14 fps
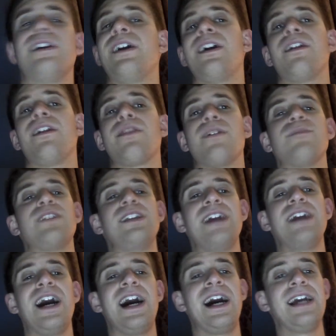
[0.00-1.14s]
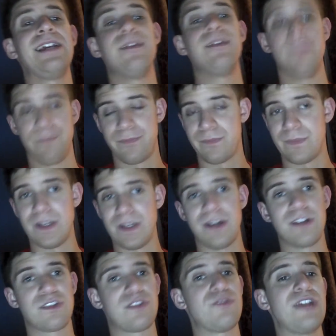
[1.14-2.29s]
a thumb to the eye uh,
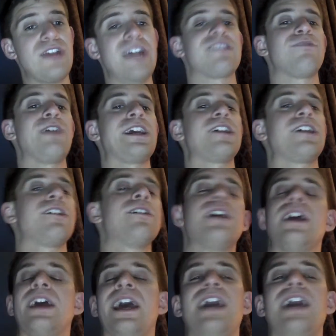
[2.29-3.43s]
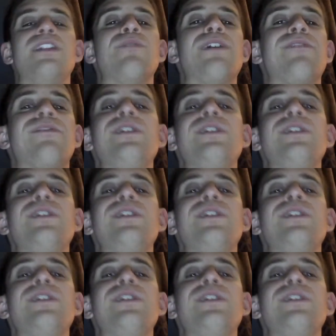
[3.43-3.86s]
to Jaxson Ryker, and the referee